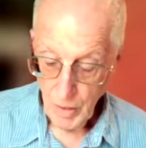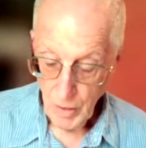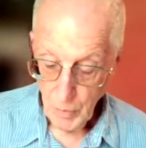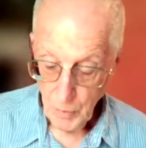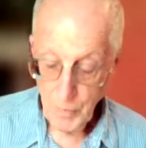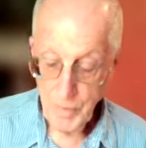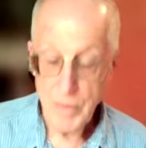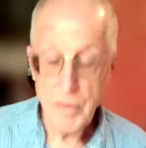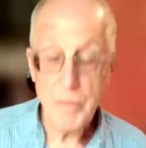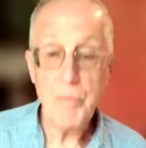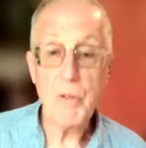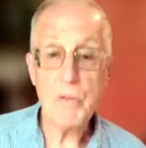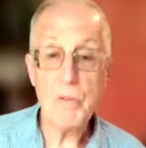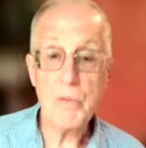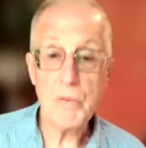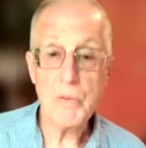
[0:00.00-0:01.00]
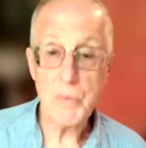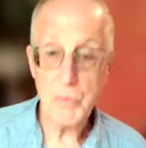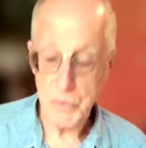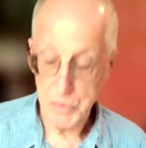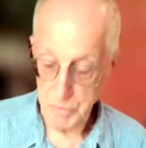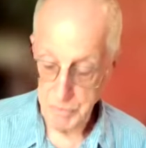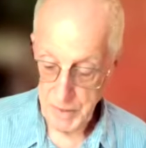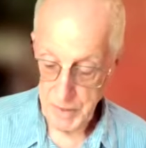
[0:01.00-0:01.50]
One of the burglars was a
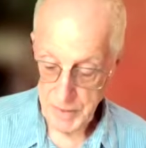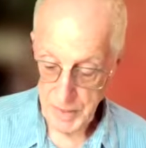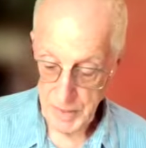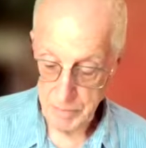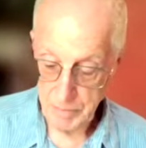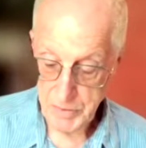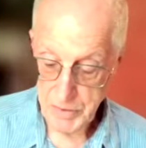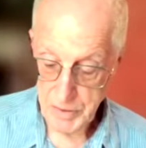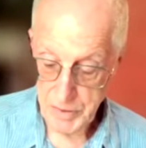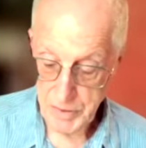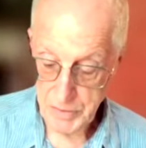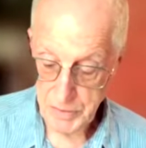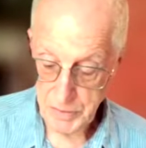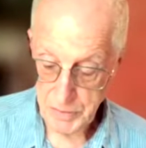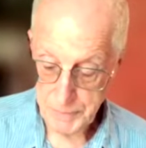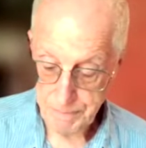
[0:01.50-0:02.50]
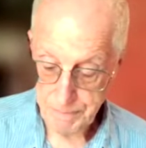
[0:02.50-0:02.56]
man named Caesar.